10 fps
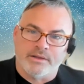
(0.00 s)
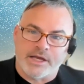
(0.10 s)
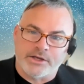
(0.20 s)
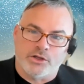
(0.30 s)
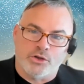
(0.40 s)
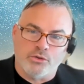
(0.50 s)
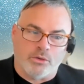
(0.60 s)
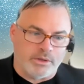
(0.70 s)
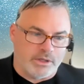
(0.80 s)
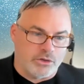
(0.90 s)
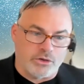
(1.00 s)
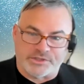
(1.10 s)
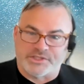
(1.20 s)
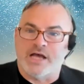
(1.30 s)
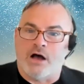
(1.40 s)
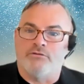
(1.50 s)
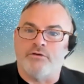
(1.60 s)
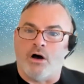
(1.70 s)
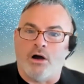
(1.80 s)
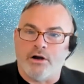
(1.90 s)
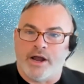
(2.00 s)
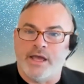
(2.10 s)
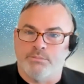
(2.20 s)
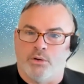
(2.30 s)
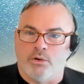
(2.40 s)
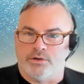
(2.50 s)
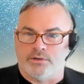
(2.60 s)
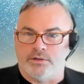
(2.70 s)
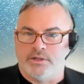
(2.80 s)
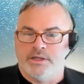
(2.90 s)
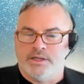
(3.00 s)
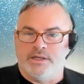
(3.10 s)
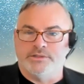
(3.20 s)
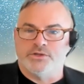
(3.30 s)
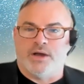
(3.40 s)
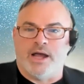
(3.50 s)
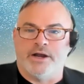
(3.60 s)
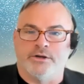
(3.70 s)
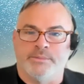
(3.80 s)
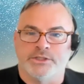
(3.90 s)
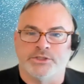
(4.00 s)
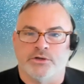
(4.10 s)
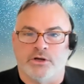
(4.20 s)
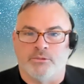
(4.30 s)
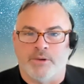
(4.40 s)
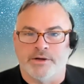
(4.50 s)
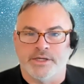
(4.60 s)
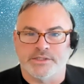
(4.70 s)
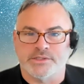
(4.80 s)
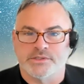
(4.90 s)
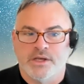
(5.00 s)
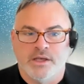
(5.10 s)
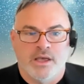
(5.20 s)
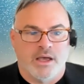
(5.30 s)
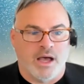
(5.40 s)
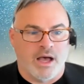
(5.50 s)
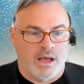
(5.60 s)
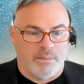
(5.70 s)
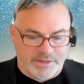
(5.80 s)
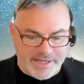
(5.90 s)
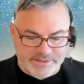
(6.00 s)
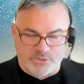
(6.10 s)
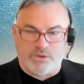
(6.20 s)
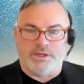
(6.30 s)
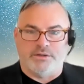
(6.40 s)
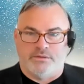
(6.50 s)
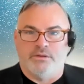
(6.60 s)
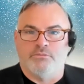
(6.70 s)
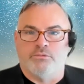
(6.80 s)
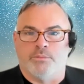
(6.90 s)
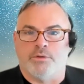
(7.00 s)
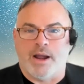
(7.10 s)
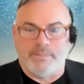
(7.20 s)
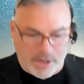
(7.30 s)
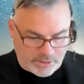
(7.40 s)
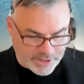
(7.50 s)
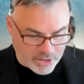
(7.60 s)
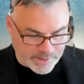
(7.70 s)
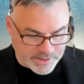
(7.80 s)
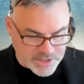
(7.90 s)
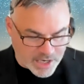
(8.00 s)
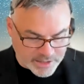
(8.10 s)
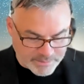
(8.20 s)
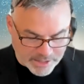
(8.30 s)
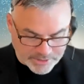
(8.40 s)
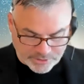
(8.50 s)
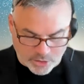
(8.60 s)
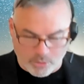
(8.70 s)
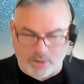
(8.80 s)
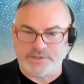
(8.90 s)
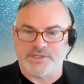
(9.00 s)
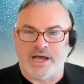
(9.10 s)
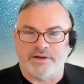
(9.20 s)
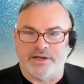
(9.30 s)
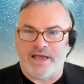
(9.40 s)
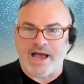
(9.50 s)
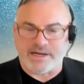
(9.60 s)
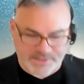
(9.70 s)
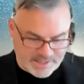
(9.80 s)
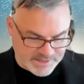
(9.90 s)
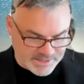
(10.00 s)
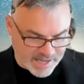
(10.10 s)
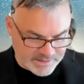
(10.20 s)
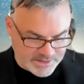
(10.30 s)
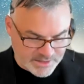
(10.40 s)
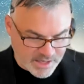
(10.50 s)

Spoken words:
that you yourself are a portal into higher dimensional awareness. But that's what we're primarily going to talk about in the course, how to access that.